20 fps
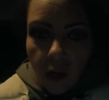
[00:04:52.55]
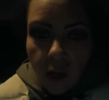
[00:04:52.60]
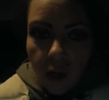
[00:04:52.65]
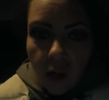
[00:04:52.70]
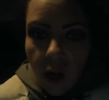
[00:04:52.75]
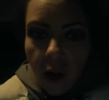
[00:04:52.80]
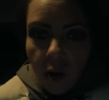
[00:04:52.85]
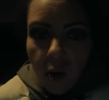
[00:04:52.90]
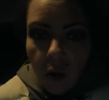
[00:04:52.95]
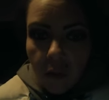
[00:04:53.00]

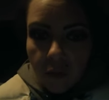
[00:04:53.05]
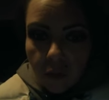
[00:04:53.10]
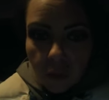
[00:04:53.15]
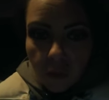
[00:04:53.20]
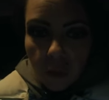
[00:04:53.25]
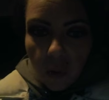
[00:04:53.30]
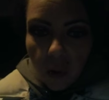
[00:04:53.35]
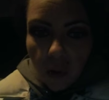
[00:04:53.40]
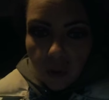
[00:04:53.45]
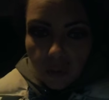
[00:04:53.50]
and how
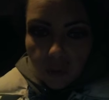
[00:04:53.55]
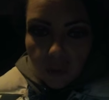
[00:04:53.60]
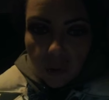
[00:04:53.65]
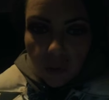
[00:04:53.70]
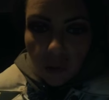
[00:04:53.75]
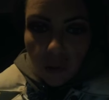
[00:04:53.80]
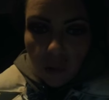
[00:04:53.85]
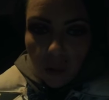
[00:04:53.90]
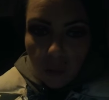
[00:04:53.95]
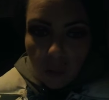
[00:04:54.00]
comfortable I
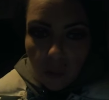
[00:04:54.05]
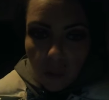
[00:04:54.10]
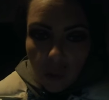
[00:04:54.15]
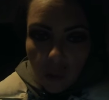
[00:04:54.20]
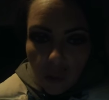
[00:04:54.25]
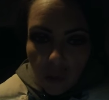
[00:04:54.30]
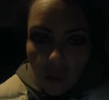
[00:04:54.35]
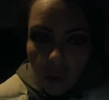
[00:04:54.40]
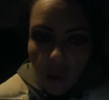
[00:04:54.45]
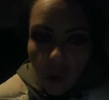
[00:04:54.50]
feel, and
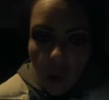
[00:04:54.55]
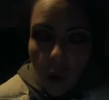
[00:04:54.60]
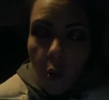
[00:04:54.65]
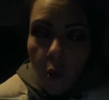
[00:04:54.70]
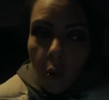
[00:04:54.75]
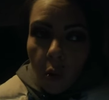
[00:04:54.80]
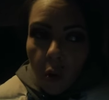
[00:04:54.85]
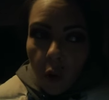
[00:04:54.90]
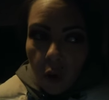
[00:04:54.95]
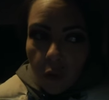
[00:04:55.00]

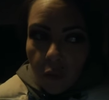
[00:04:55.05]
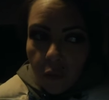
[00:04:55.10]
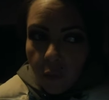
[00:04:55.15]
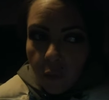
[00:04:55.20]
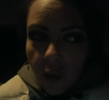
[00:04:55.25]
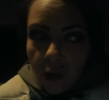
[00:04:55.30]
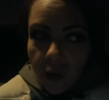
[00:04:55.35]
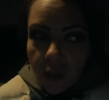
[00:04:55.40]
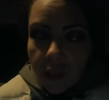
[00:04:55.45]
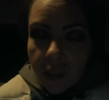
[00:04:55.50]
we'll go from
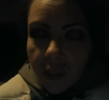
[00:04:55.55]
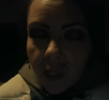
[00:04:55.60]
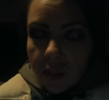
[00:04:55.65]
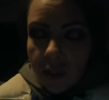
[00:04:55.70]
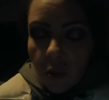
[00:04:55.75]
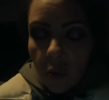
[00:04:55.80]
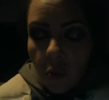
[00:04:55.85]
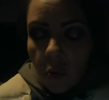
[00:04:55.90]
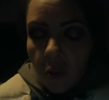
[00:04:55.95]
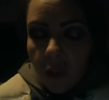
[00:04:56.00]
there, because I
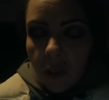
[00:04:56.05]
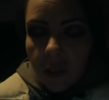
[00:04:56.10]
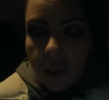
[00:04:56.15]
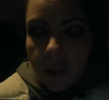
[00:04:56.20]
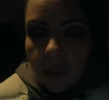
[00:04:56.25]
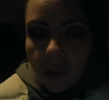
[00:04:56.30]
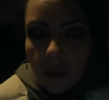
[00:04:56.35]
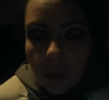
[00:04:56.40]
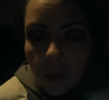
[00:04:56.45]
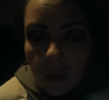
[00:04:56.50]
don't want
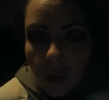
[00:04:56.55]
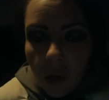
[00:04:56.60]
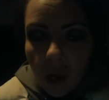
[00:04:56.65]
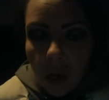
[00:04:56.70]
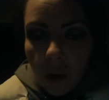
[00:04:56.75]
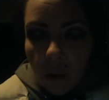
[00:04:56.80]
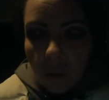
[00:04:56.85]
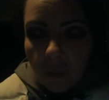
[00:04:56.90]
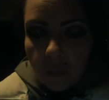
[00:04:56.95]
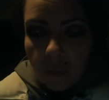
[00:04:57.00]

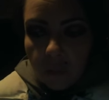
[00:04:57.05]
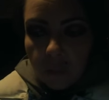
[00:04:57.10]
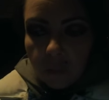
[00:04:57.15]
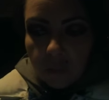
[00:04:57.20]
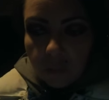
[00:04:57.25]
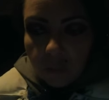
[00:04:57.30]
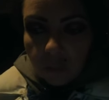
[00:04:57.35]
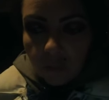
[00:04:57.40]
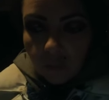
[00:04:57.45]
to,